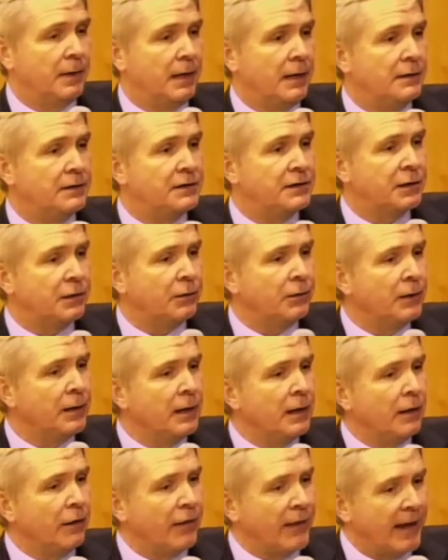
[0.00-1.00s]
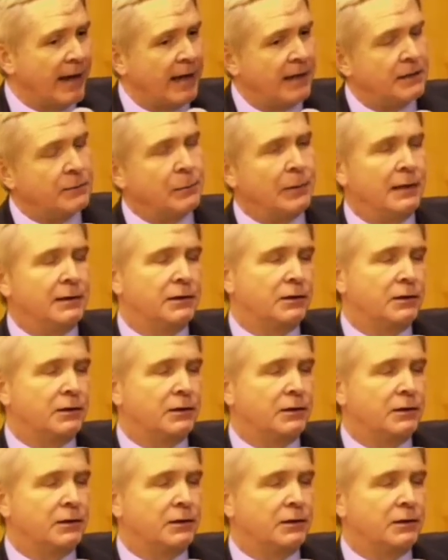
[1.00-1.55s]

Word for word: and so that, plus